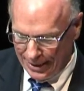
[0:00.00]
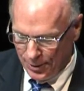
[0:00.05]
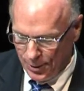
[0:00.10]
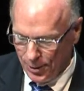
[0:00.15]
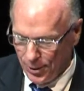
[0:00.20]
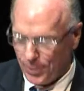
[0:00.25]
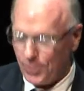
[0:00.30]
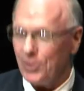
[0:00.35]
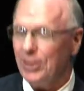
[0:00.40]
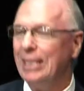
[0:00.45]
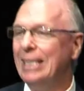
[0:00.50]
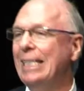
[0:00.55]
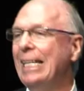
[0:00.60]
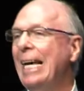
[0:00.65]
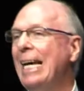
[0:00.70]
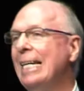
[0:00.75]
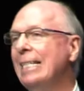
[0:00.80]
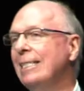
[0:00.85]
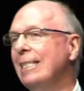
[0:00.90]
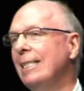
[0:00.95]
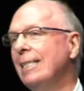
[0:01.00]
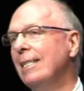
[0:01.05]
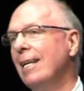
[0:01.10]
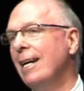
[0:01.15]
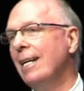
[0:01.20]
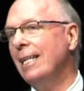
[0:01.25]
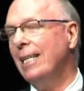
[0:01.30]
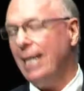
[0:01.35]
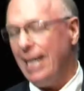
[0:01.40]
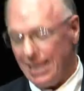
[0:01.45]
who used it in
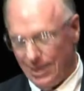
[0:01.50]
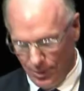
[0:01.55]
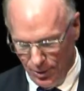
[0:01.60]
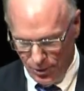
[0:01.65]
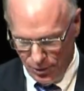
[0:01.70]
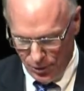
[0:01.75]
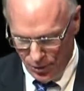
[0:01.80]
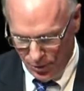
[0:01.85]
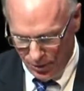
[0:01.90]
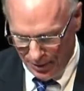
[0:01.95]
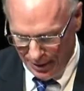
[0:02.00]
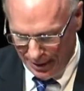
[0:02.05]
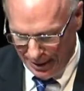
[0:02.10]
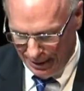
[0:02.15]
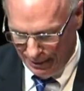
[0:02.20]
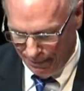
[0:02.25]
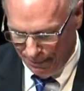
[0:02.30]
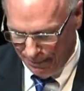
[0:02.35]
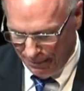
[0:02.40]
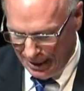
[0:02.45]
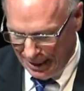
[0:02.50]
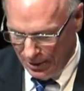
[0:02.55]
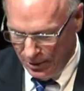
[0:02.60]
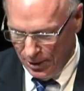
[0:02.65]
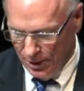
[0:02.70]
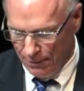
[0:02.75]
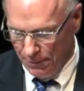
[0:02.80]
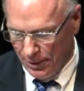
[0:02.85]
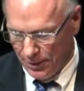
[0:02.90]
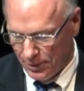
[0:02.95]
1898 to show the energy
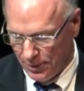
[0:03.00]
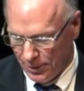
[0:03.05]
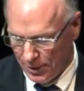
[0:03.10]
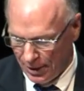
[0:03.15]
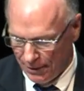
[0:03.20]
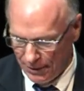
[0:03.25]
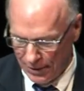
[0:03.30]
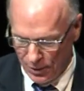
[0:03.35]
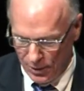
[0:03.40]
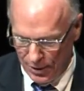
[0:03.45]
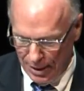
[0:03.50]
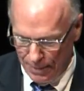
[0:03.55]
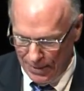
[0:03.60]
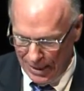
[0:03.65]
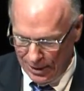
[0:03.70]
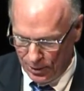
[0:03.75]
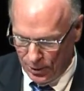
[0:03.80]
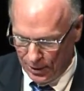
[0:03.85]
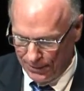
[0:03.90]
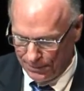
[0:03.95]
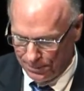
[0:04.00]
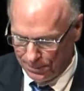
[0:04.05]
efficiency of a steam engine.